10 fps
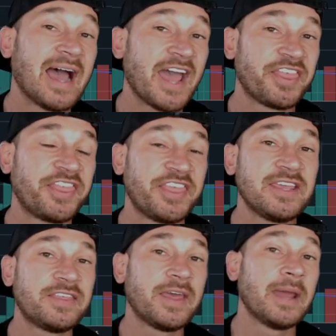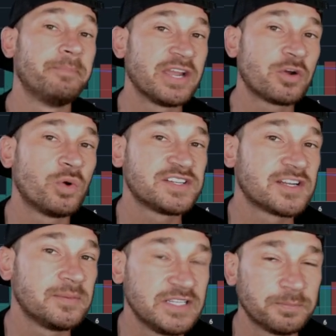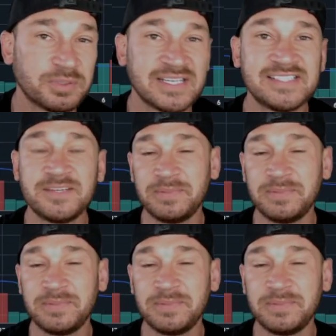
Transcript: I think that Bitcoin is going to be the place to